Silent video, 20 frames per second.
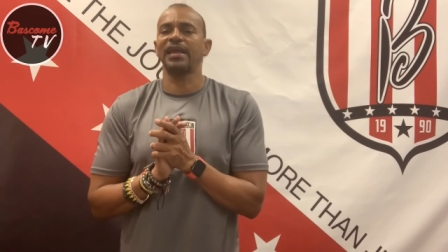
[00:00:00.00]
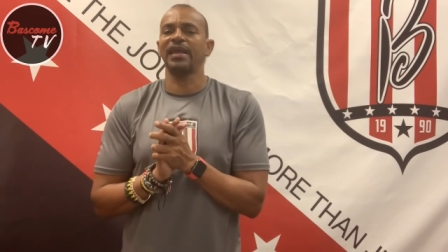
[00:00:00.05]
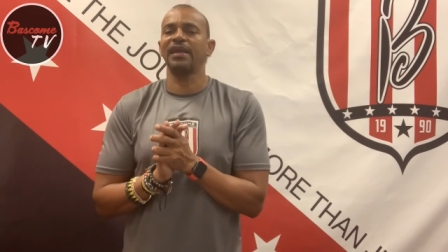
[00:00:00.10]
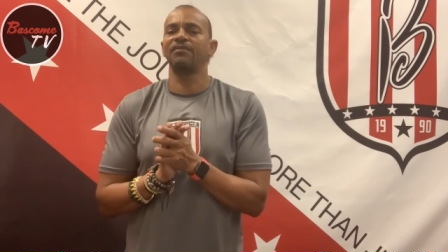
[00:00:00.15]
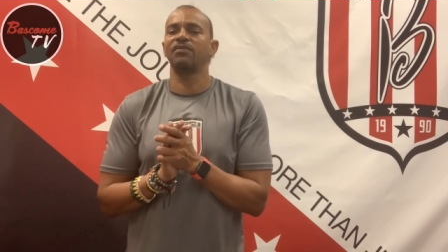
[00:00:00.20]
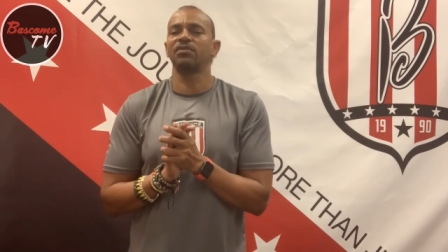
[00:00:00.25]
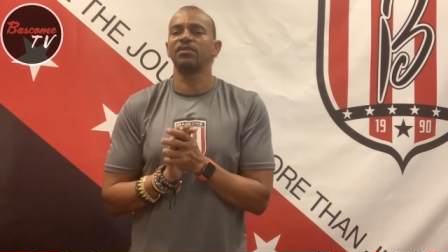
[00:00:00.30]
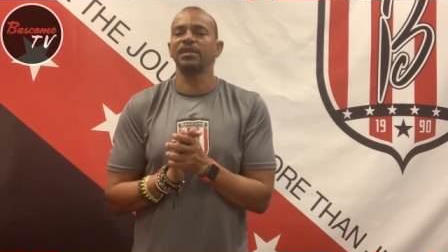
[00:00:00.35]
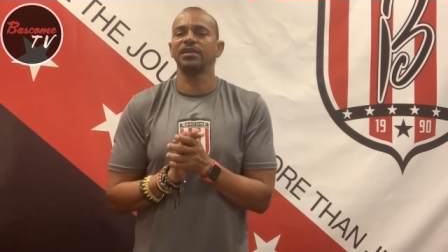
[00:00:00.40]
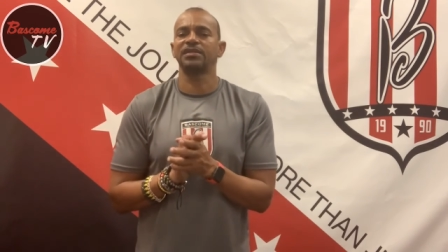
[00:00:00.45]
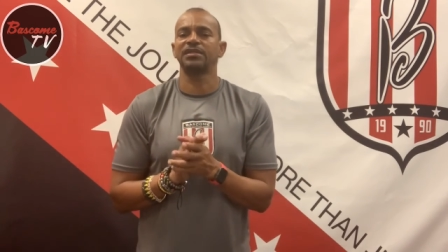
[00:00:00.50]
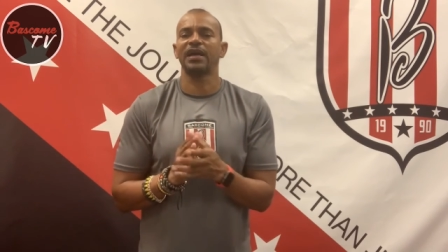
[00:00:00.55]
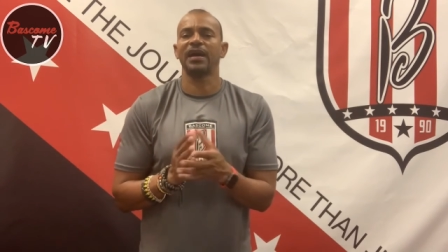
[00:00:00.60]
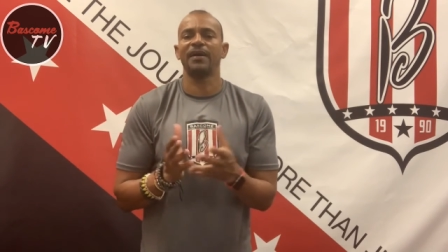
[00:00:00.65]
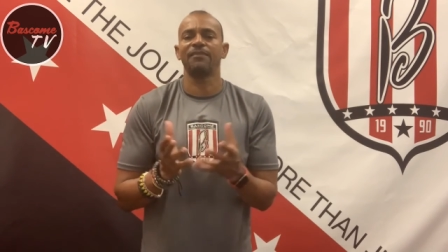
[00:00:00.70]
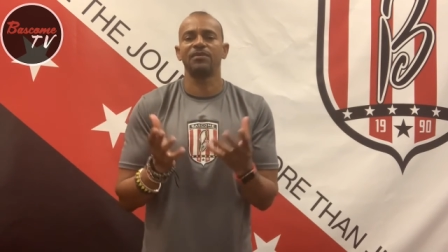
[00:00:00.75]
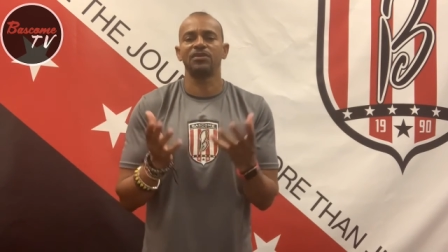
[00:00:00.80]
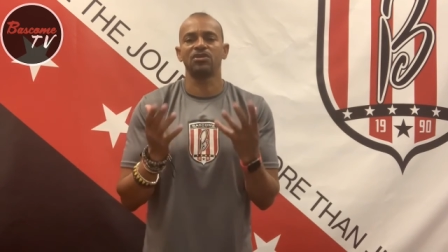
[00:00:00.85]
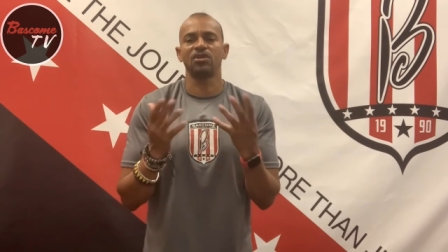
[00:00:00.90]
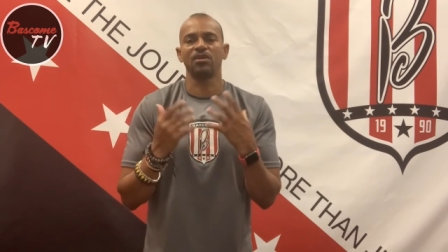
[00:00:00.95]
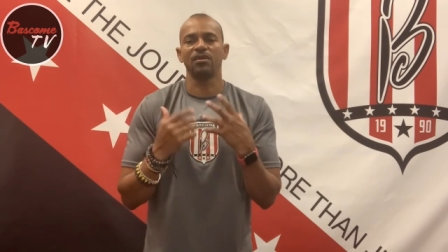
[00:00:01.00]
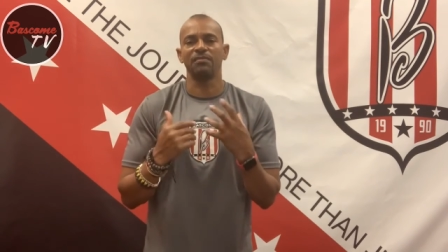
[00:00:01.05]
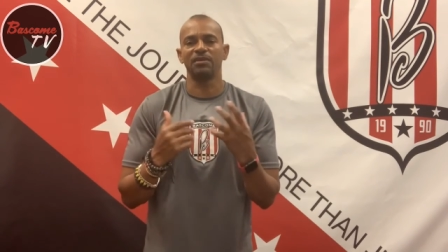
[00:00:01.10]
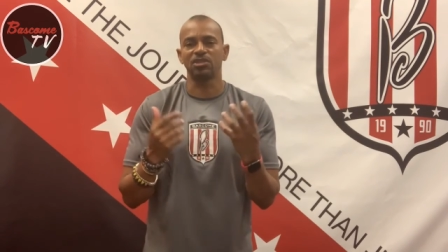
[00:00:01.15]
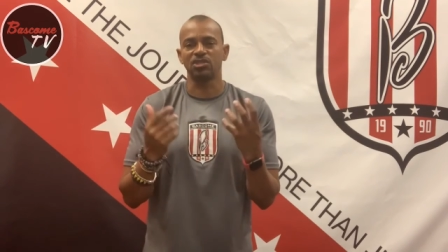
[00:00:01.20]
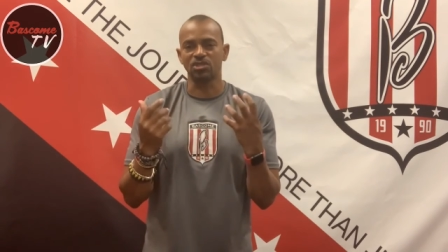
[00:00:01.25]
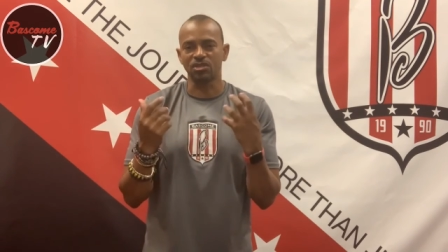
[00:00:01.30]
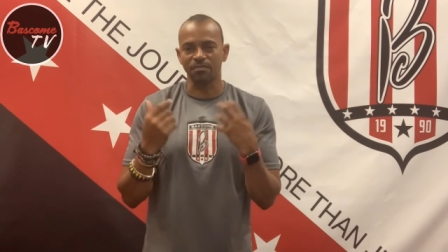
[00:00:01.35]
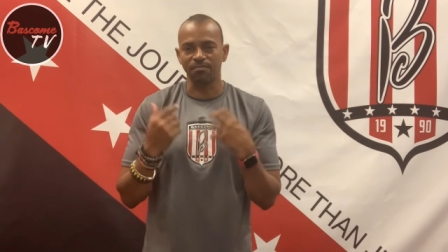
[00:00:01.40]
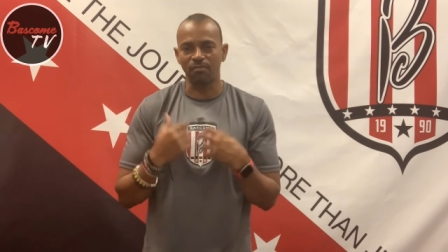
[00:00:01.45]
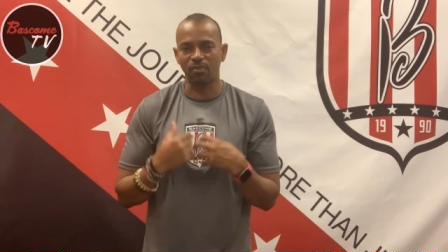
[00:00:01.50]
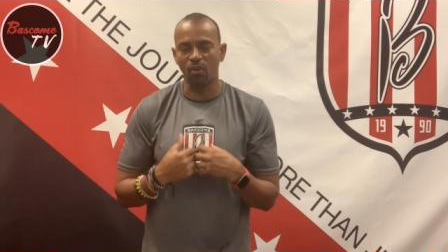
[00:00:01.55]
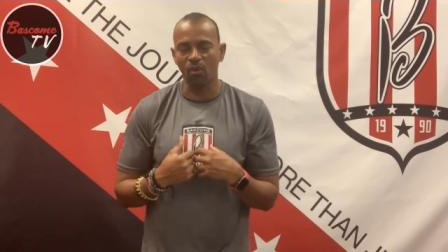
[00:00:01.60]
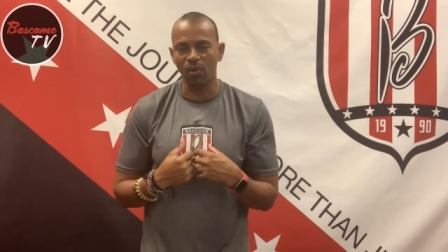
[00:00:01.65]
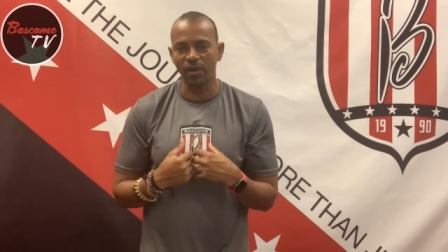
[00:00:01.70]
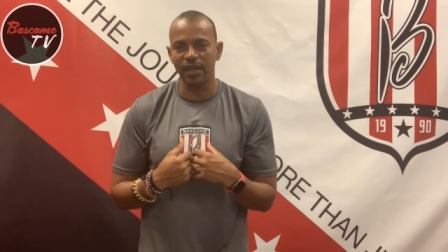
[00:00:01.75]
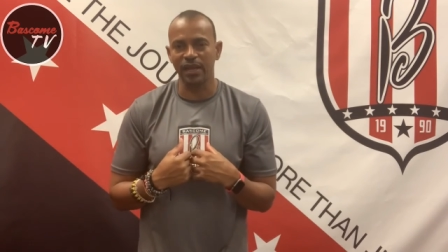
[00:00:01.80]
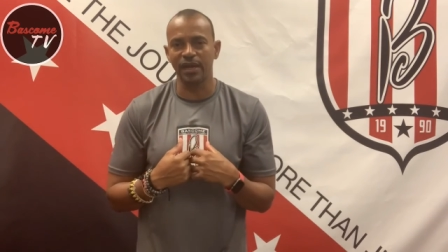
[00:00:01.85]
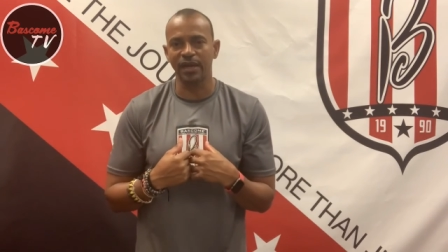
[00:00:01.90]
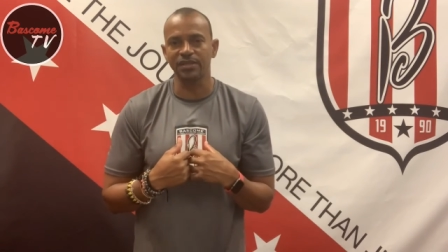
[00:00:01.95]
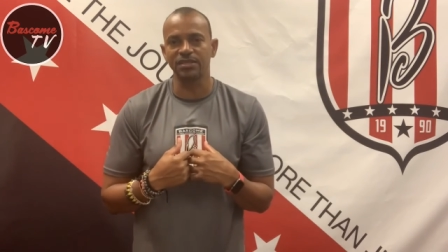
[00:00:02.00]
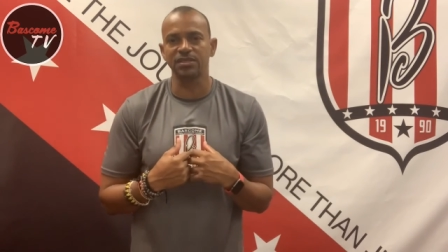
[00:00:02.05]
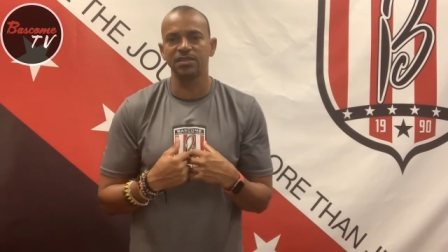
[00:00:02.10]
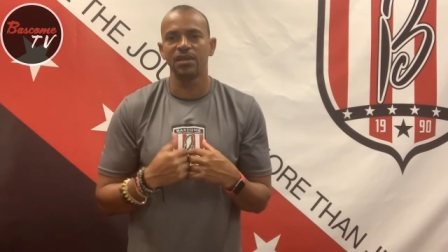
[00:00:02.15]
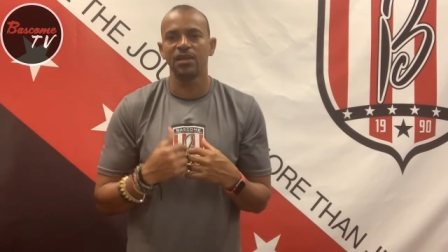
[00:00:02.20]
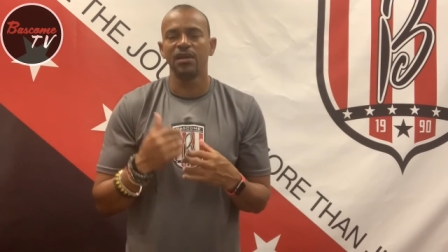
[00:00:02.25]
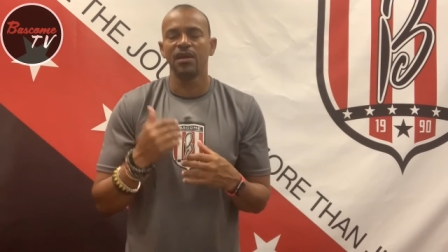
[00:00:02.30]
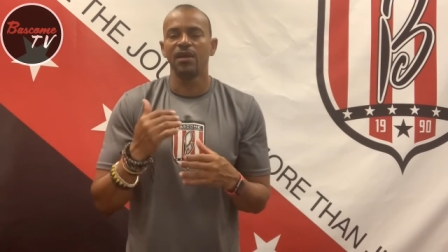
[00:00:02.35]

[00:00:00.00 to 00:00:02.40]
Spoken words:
even on their time, that's going to be supporting us